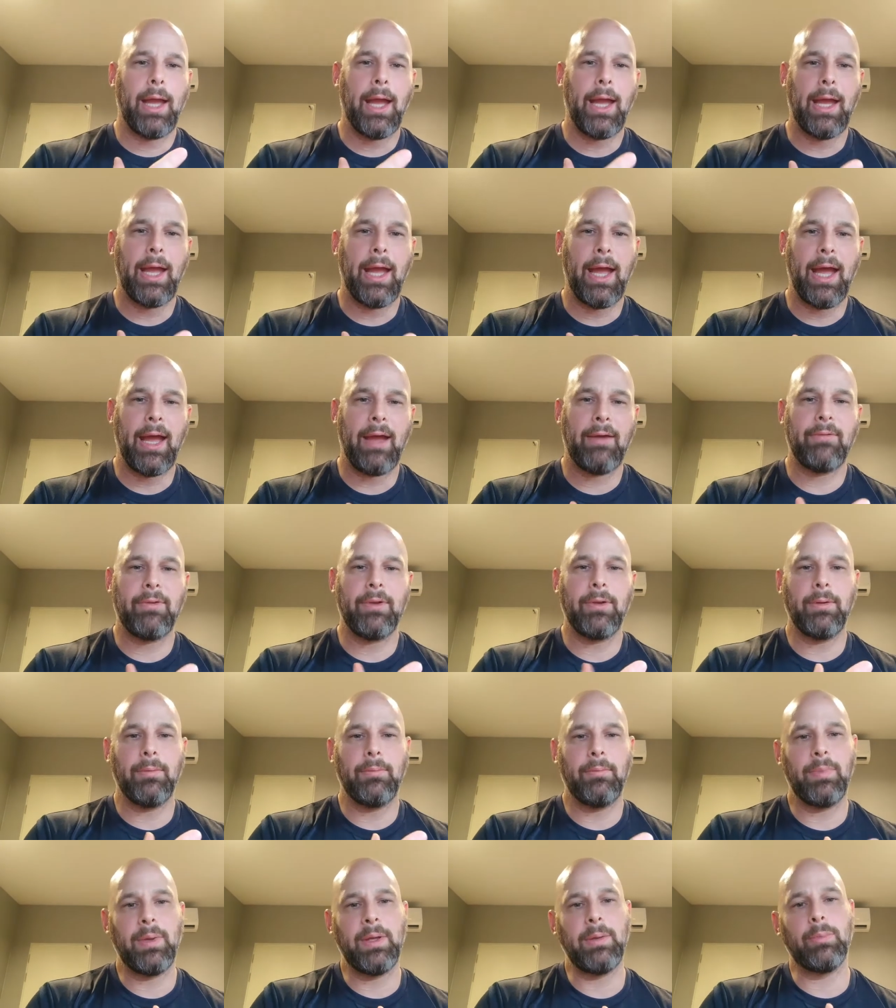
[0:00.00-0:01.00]

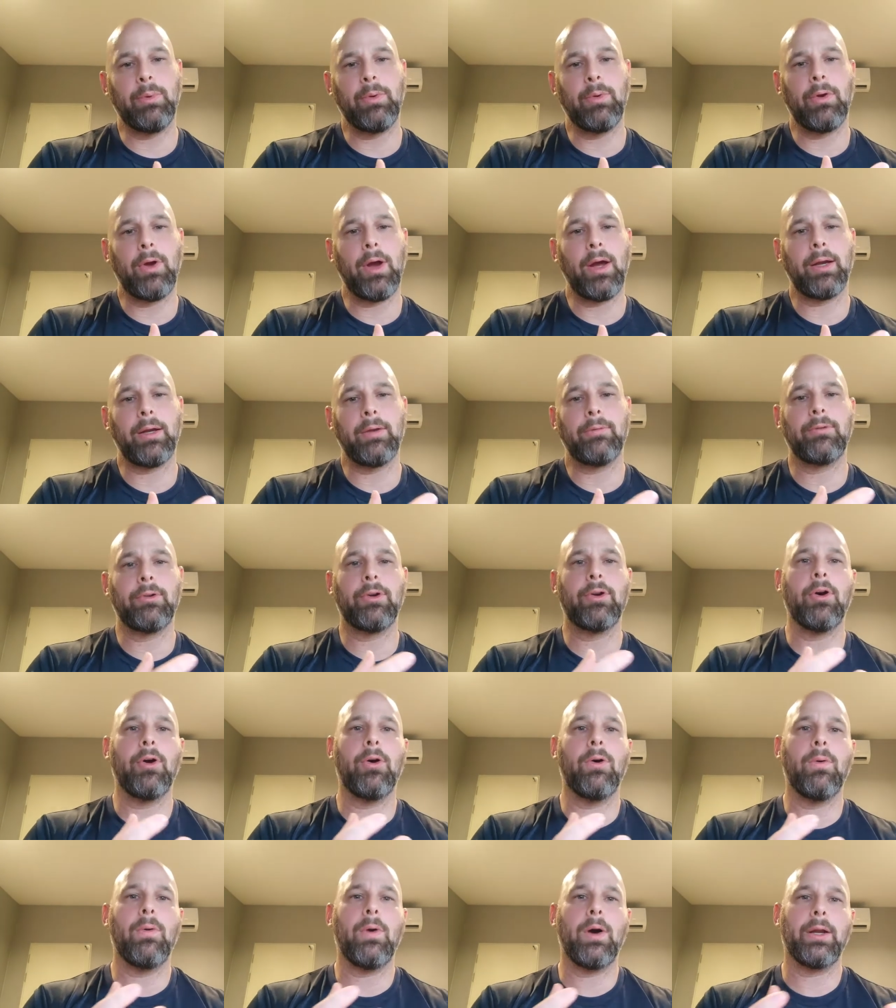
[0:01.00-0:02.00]
having people kind of
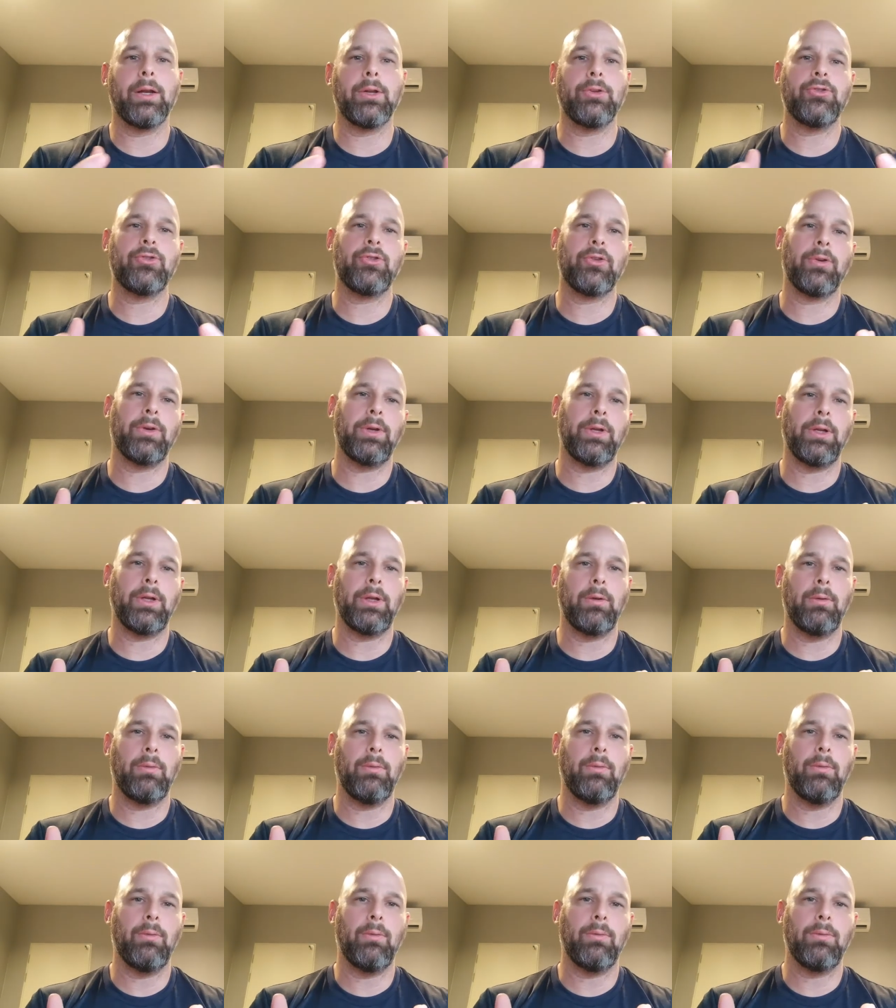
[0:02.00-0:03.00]
go on a journey
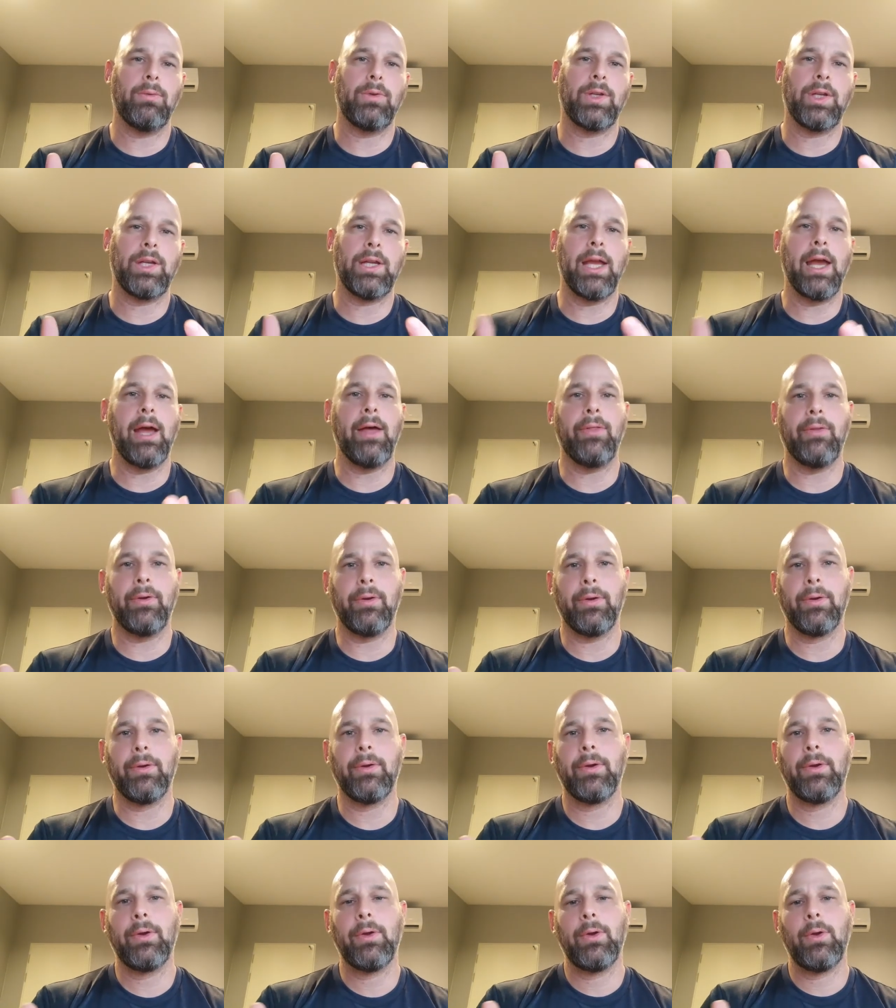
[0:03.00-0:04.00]

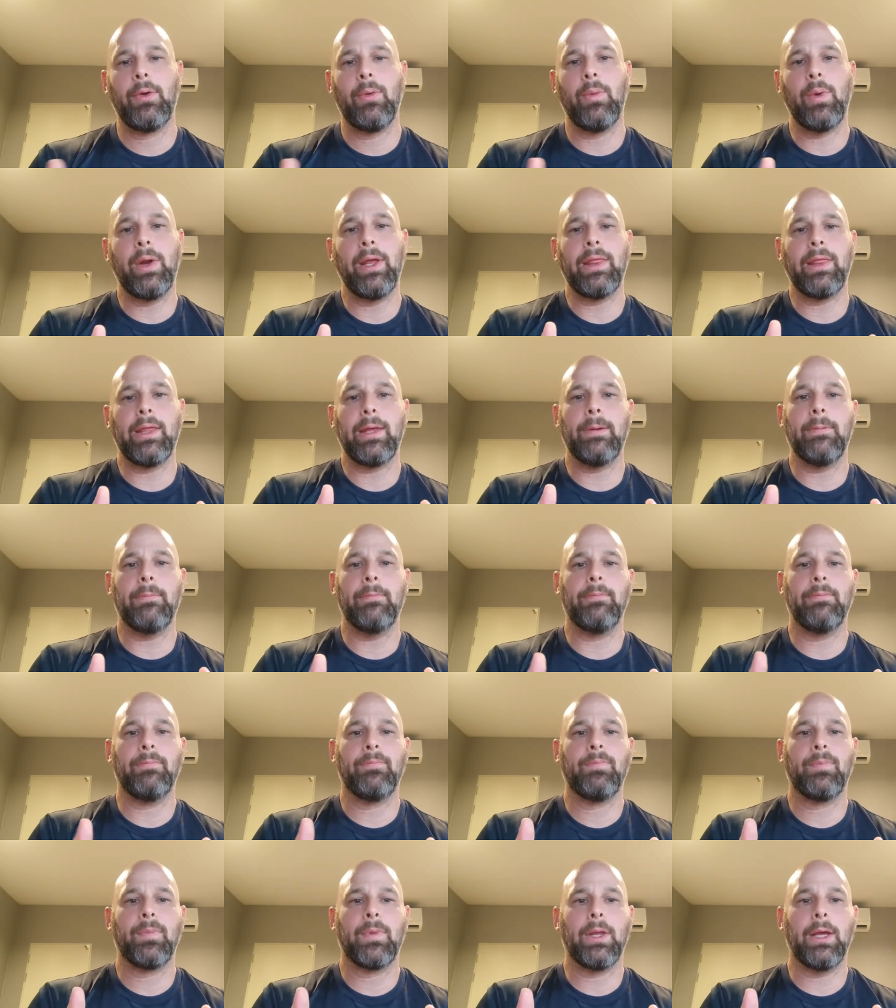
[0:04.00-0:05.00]
together with
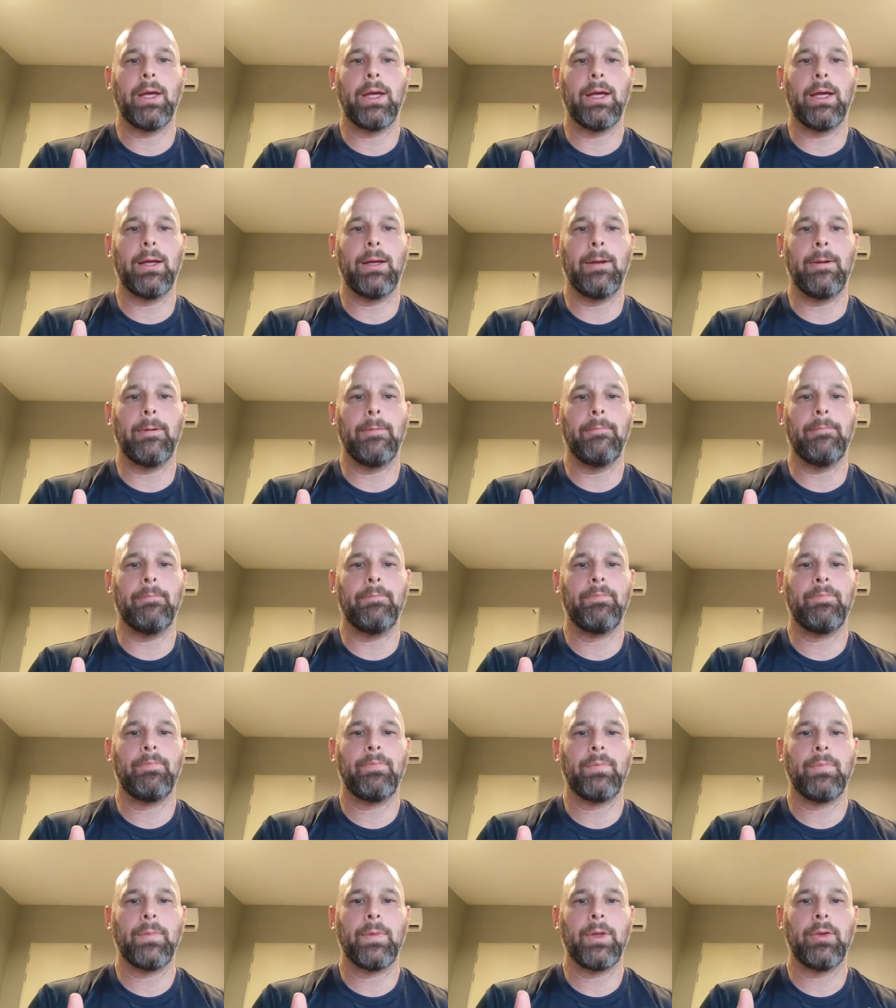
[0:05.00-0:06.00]
him um,
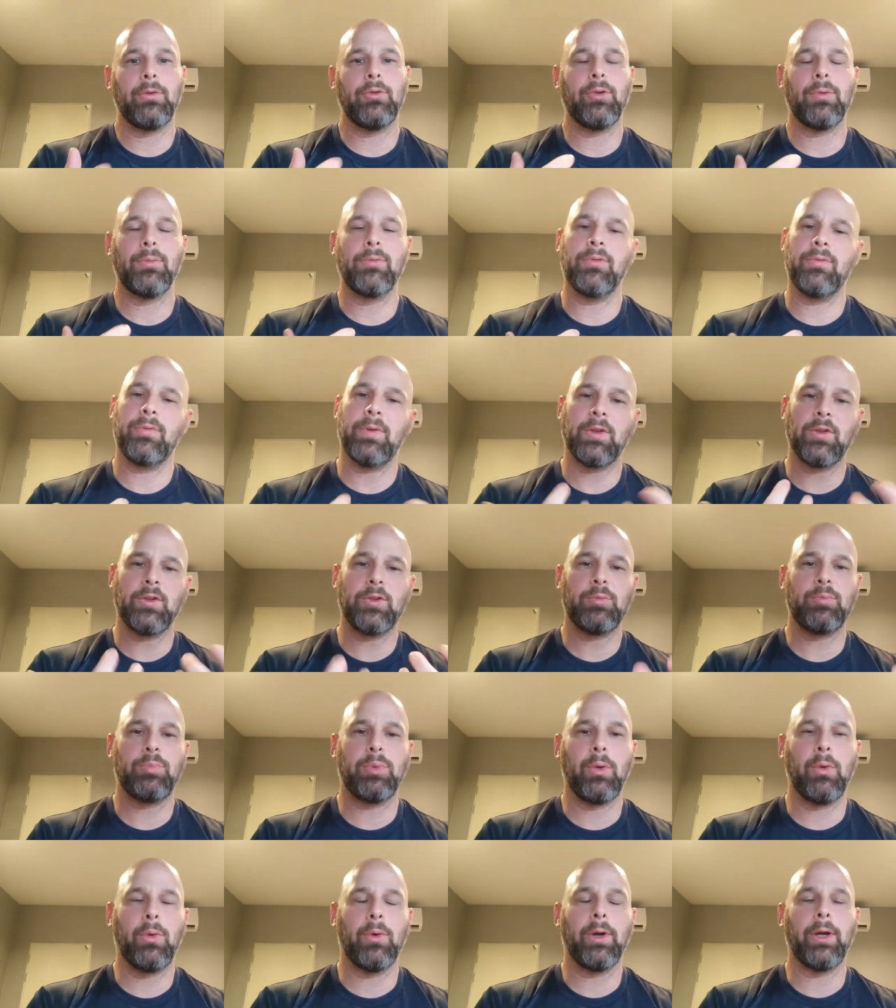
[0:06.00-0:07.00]
in terms of
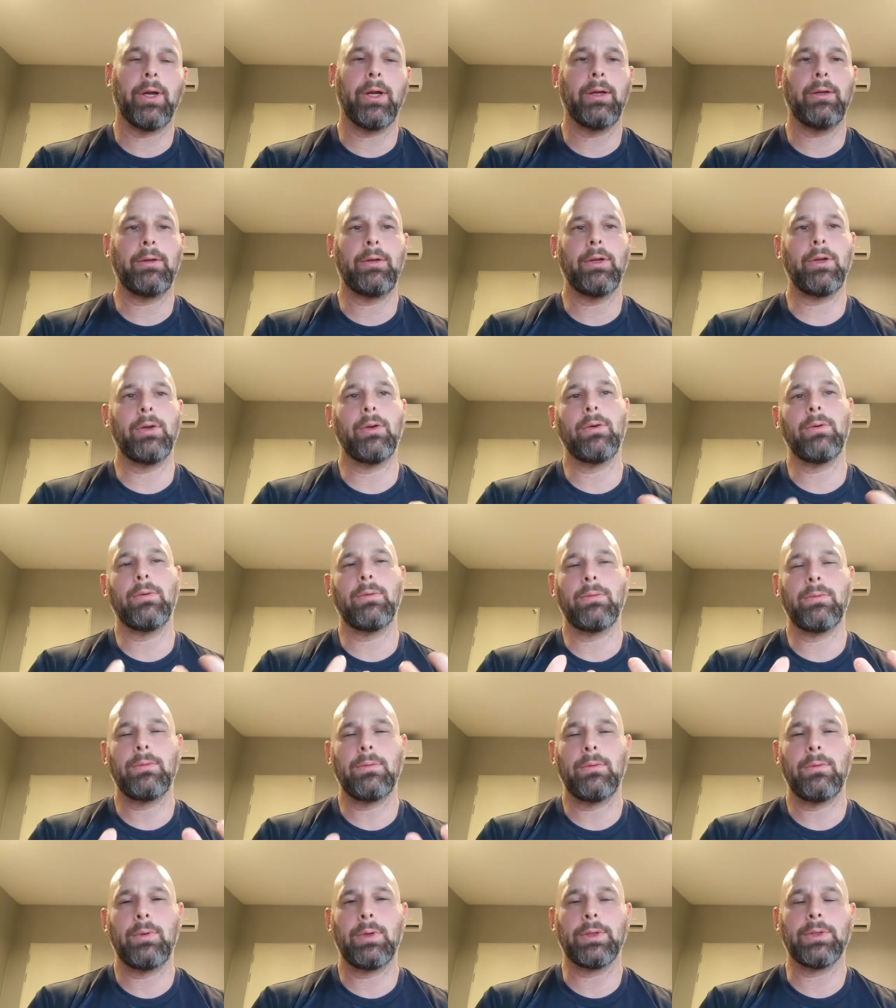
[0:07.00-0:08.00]
exploring, you know,
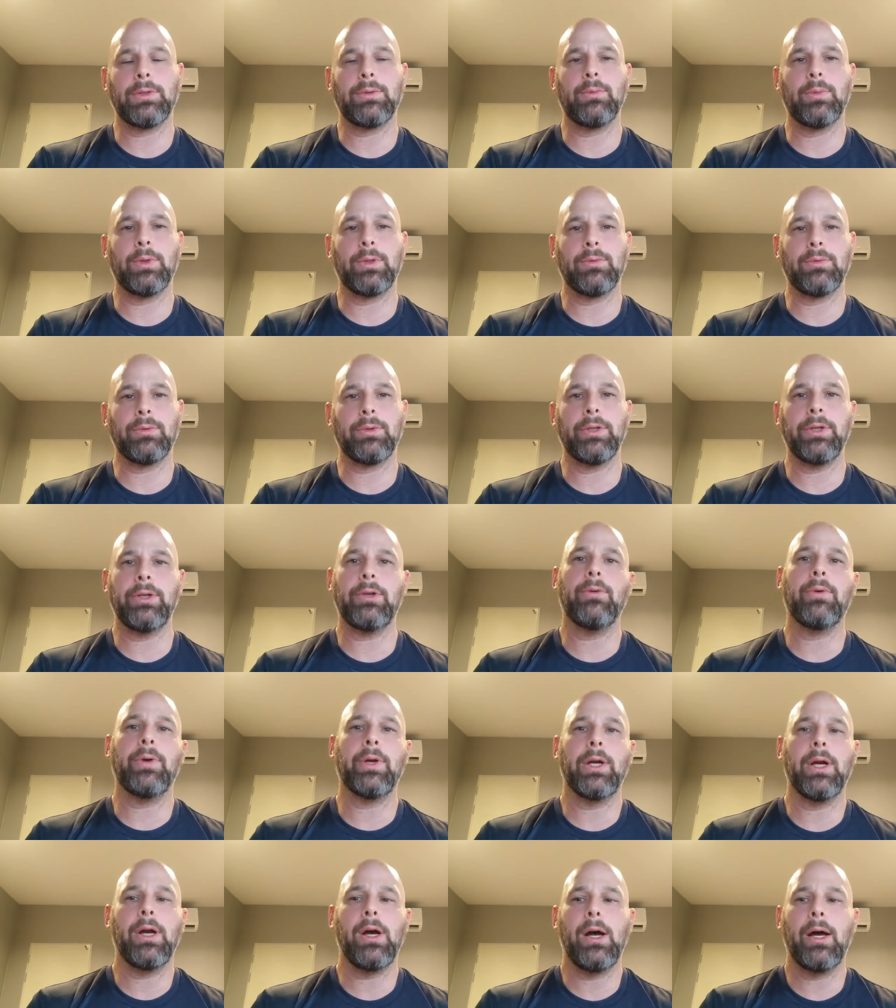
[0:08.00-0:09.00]
what's what's really
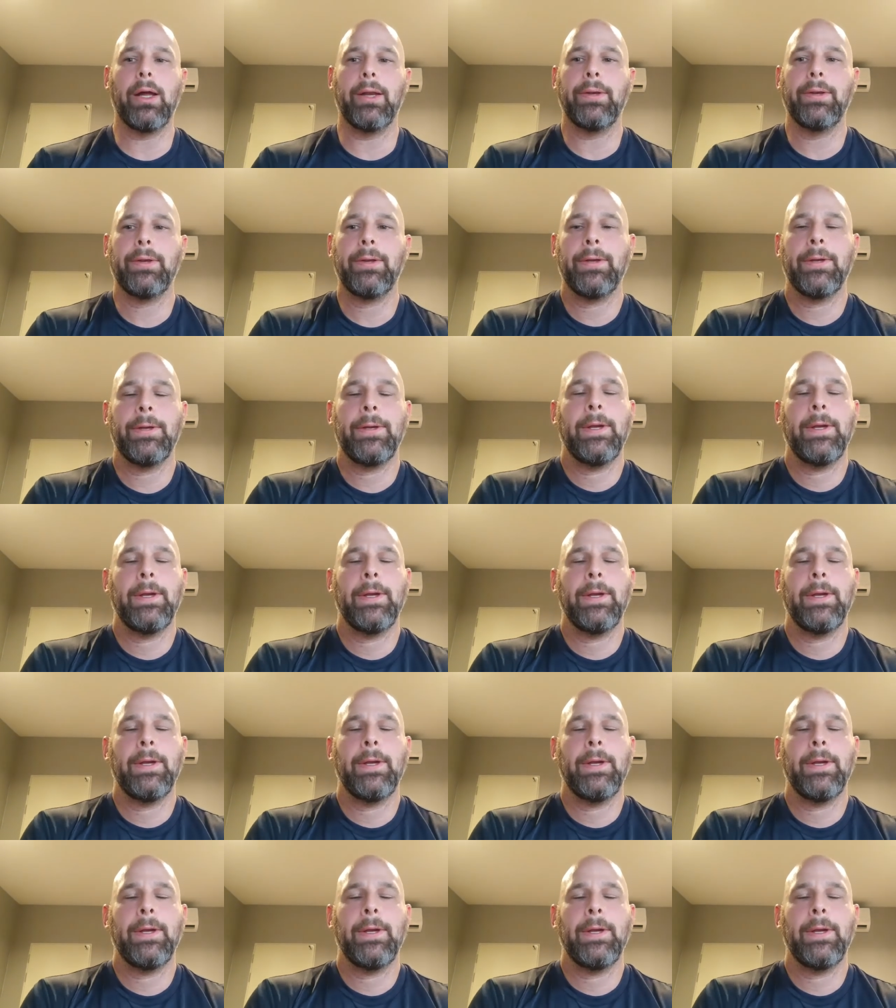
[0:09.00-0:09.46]
going on